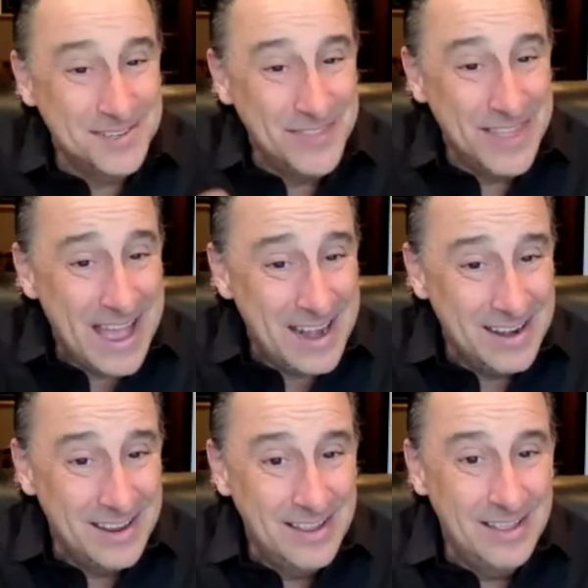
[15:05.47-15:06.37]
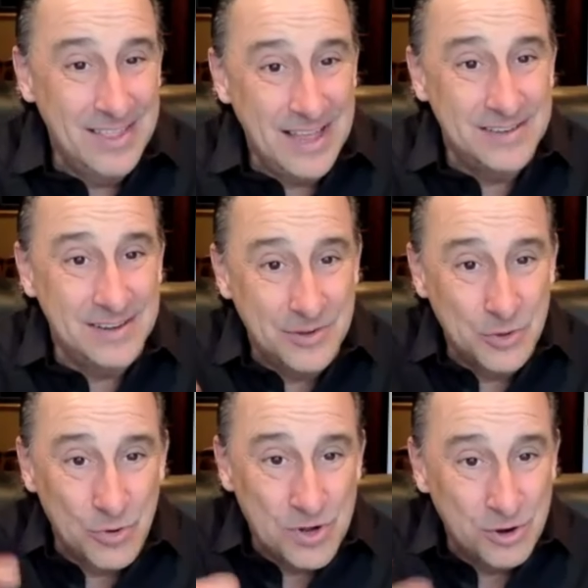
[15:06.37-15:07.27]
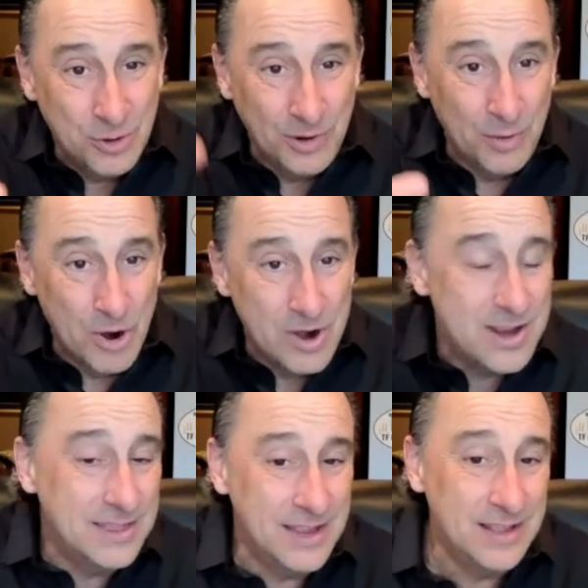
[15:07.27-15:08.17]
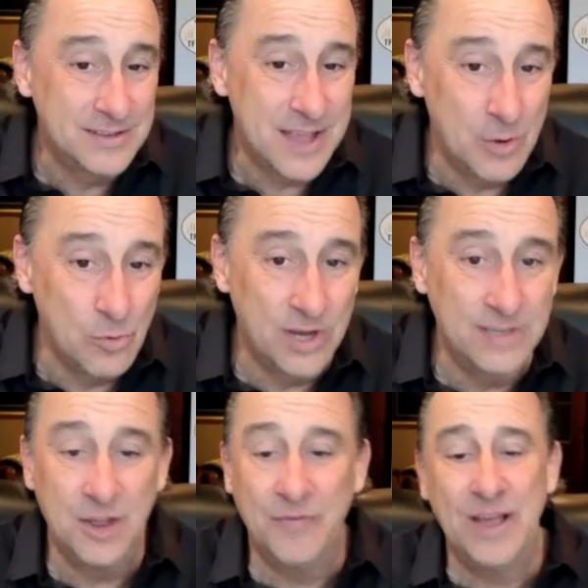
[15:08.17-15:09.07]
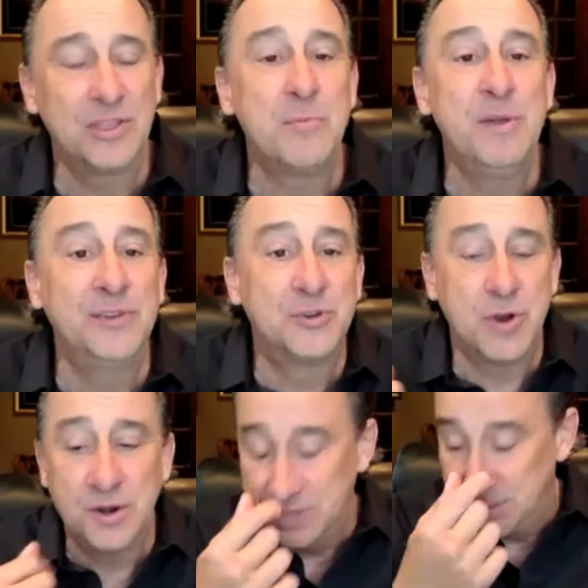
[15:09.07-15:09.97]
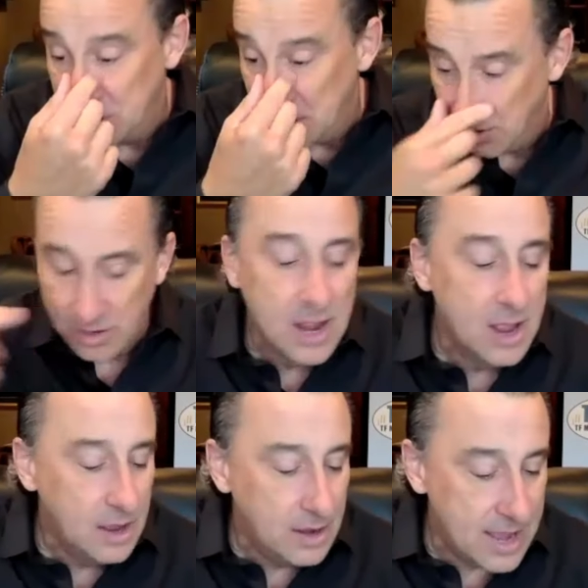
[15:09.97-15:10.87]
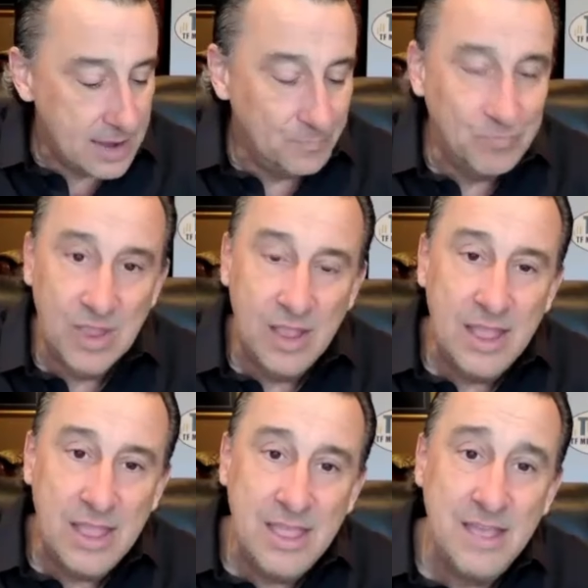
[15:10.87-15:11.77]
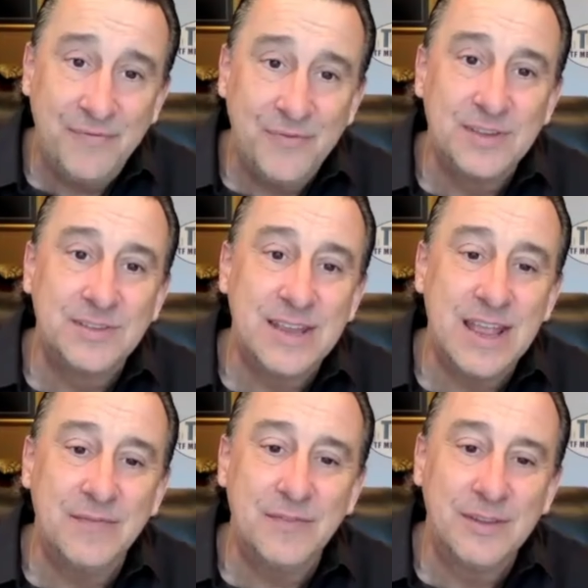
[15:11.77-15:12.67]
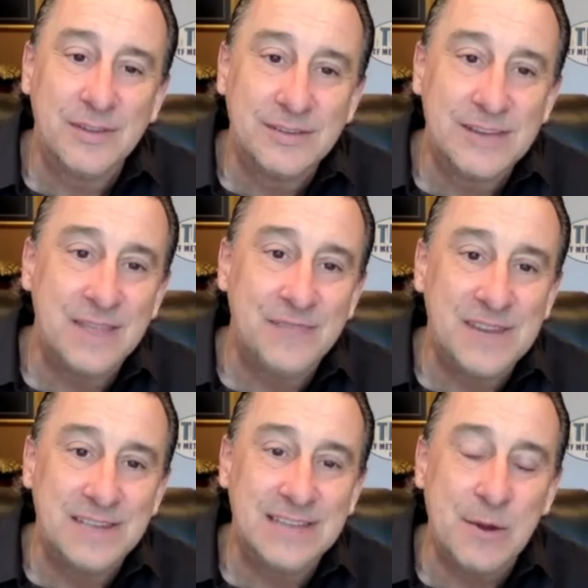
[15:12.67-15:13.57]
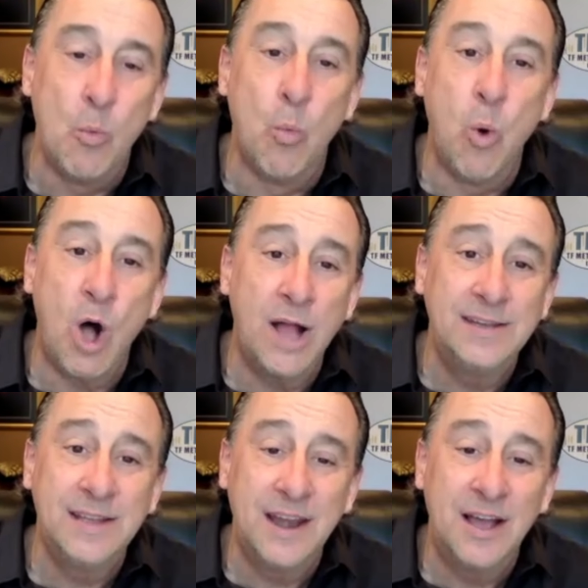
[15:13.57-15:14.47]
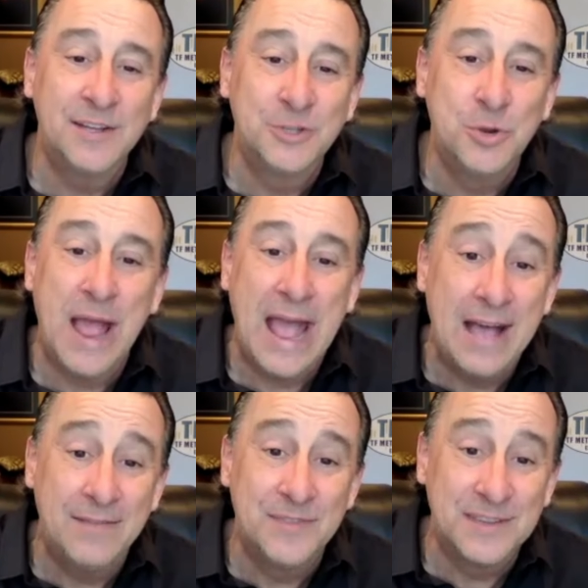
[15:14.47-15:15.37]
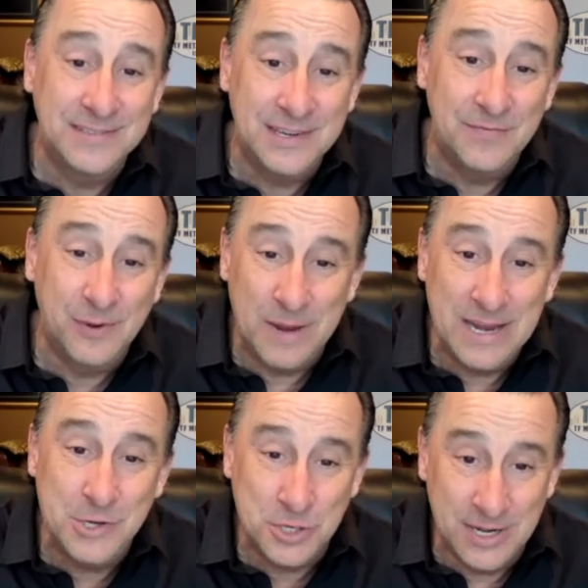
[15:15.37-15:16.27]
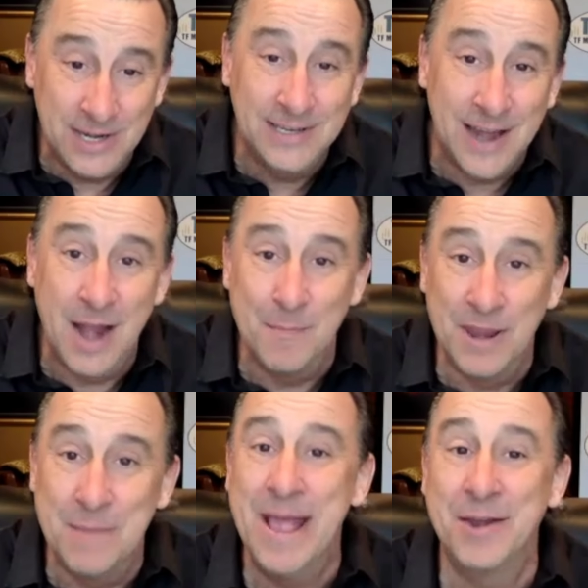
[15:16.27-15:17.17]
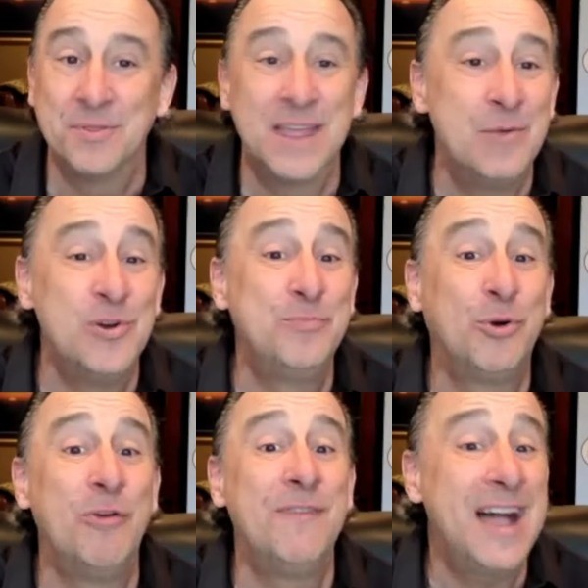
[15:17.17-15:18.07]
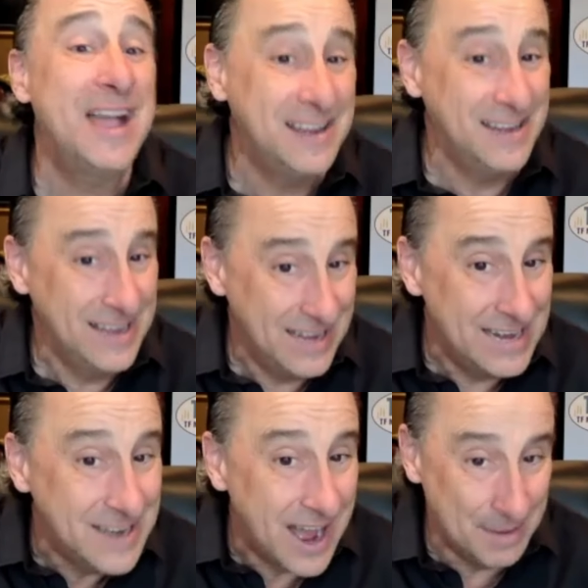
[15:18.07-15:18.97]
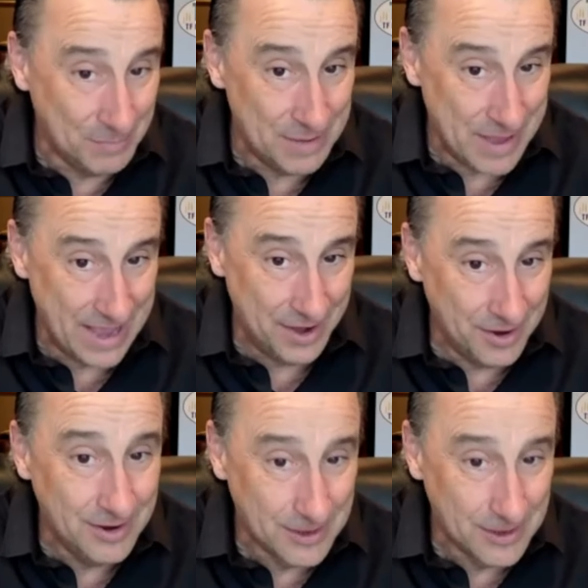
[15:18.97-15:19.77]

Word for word: of that, that's a short term little market thing that's got to work itself out. The commitment traders is another. Again, if the CF, CFTC wanted us to have this information in a timely manner, they would provide it in a timely manner.